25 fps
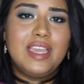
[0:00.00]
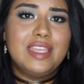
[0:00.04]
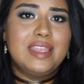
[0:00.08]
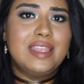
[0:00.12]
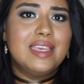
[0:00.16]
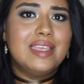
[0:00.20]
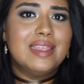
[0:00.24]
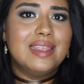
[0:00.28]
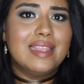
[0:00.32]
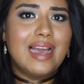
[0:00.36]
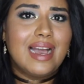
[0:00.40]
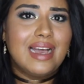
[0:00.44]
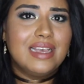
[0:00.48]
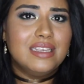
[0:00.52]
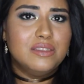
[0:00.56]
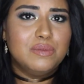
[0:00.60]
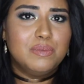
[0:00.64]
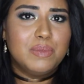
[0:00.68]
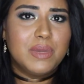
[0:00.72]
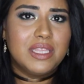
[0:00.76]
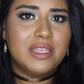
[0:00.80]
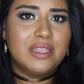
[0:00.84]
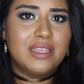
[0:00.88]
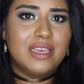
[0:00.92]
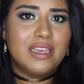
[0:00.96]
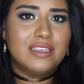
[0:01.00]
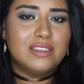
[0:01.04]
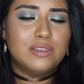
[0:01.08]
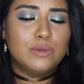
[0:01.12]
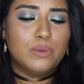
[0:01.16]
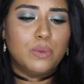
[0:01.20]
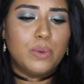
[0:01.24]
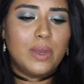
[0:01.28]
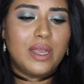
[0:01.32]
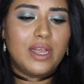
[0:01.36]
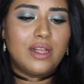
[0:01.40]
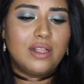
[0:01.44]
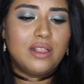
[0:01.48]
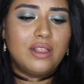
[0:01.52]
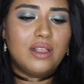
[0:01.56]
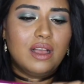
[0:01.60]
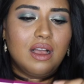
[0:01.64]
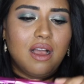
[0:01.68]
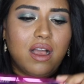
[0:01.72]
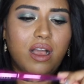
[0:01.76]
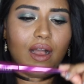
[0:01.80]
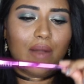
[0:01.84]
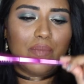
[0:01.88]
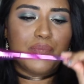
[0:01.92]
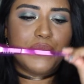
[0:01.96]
I think last month as well.